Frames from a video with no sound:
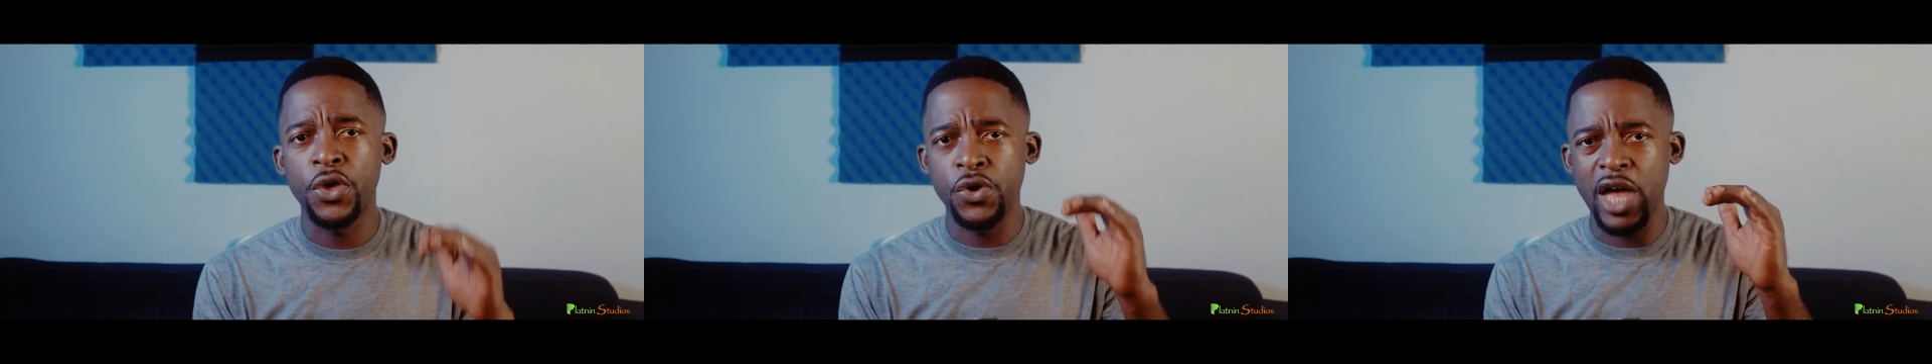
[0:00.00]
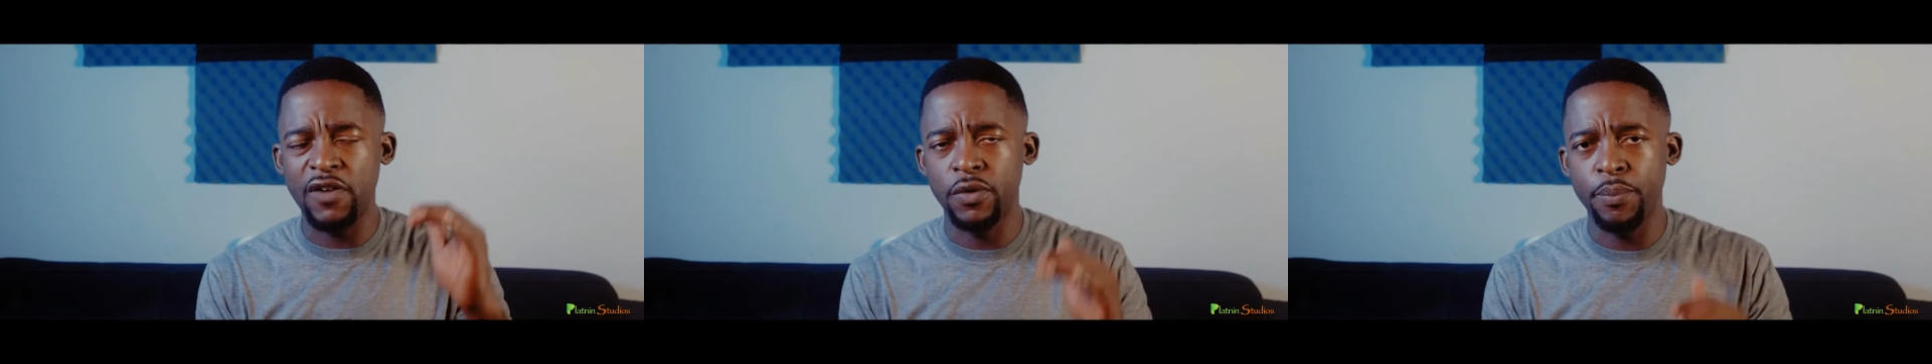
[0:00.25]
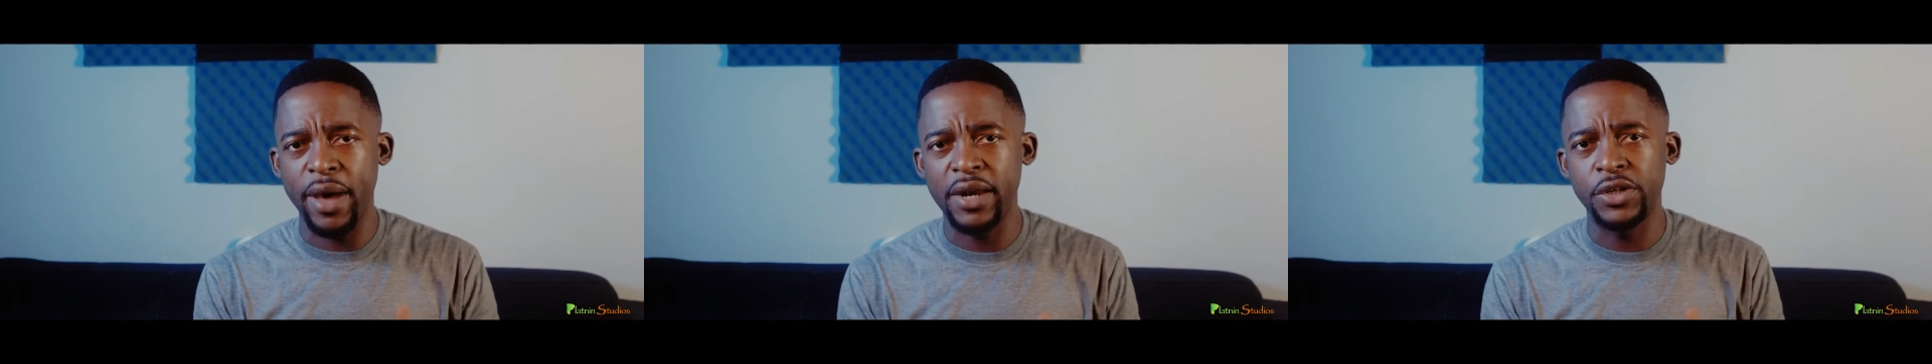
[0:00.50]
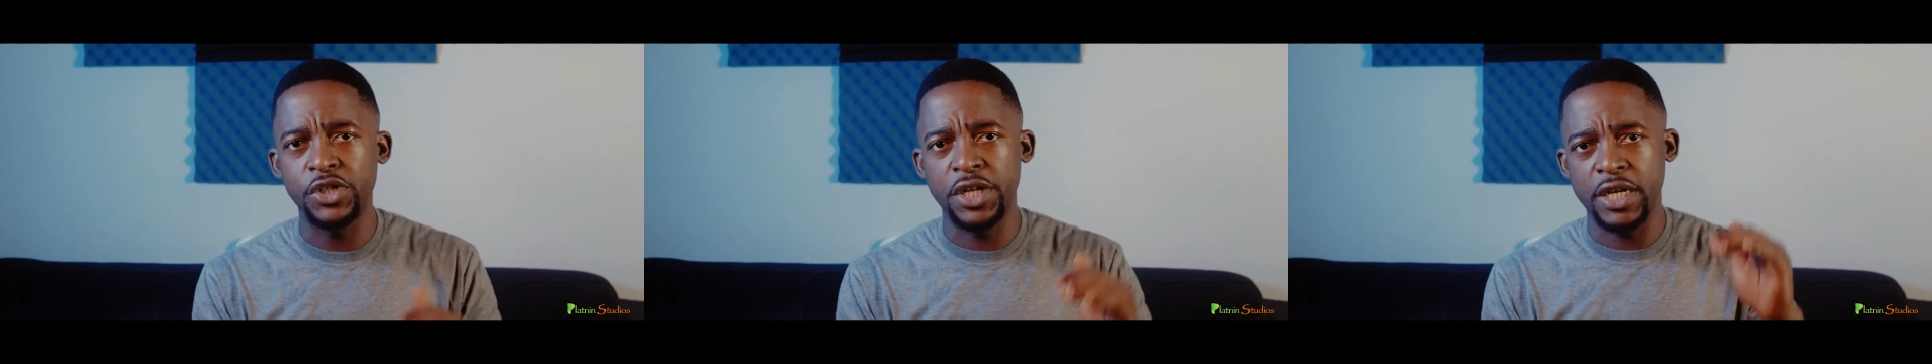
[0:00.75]
you have a
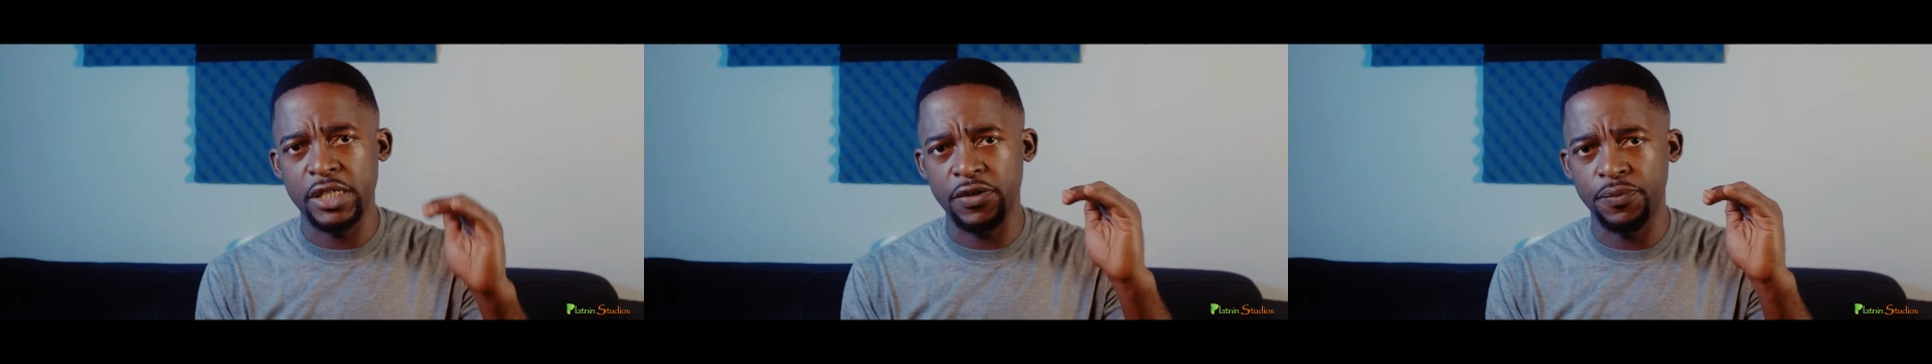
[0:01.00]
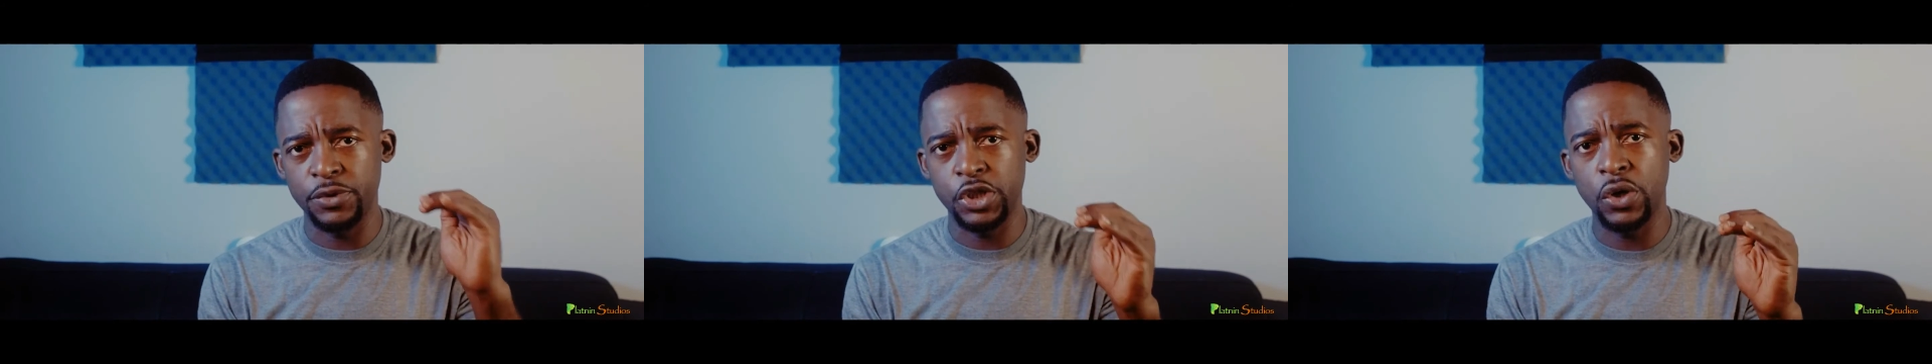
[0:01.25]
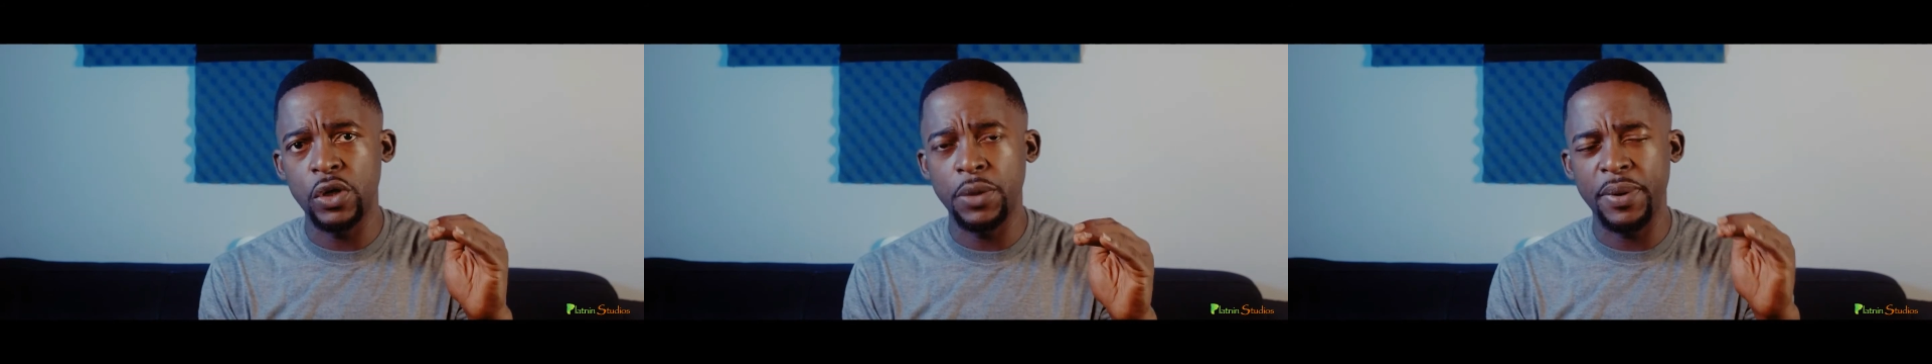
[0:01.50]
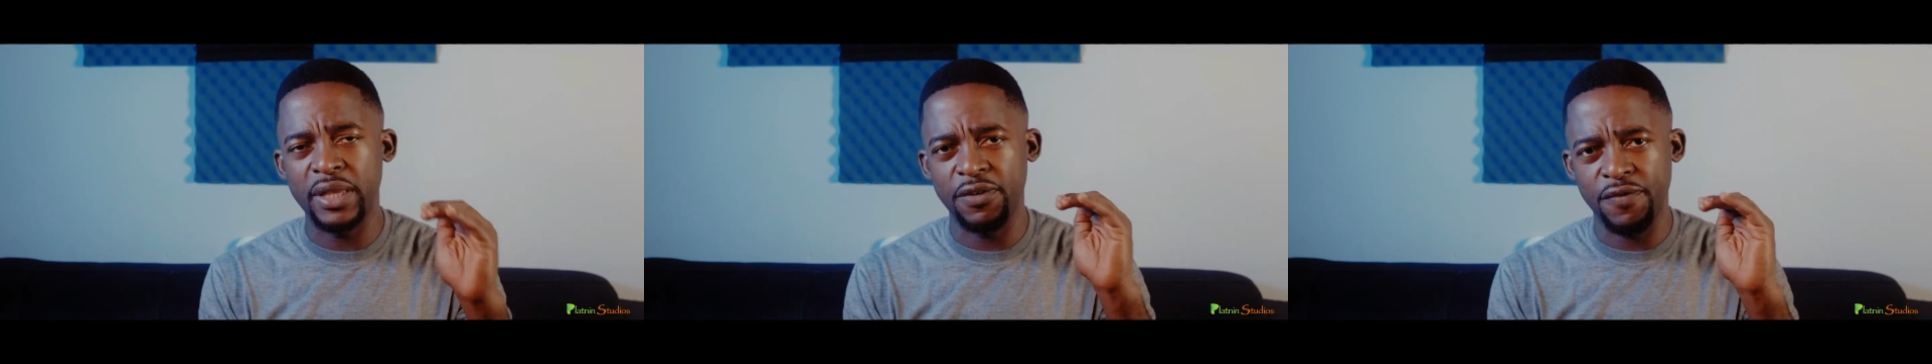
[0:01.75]
better chance of showing
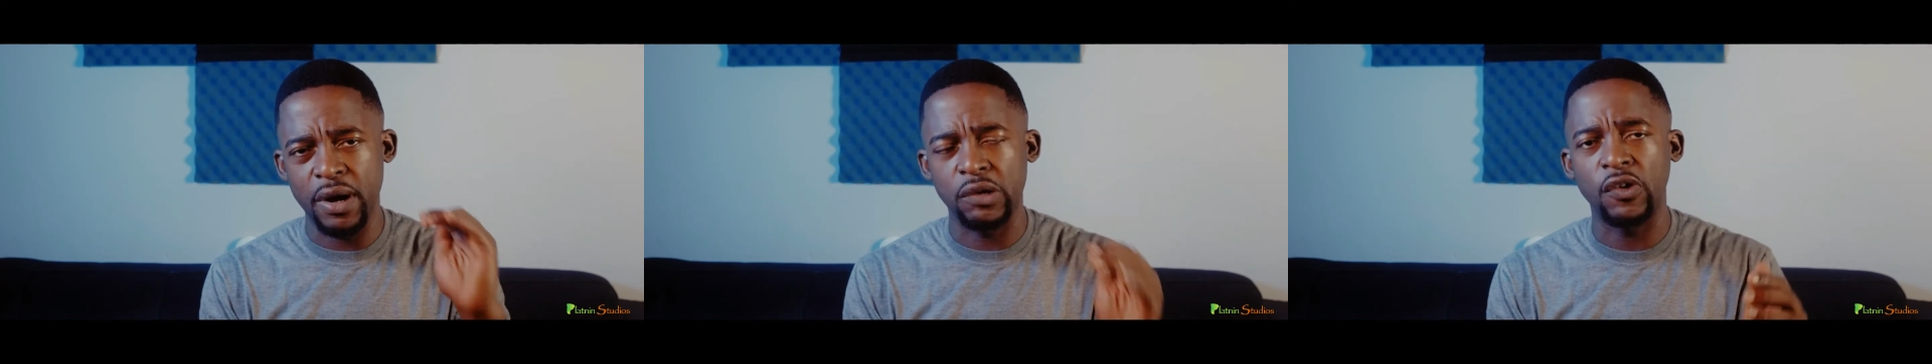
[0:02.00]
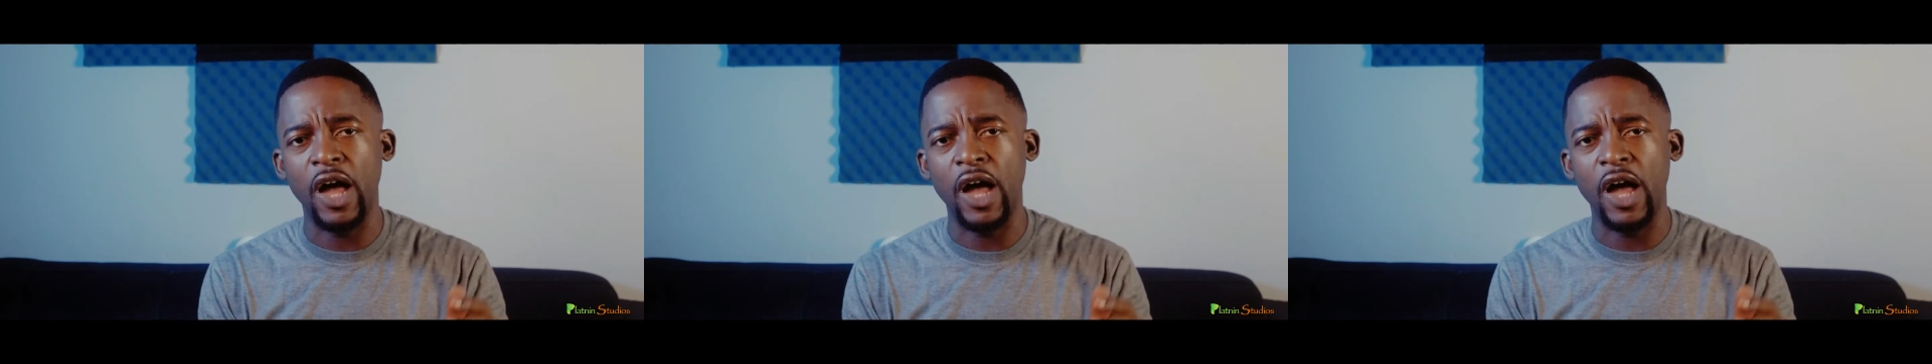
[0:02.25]
up at the very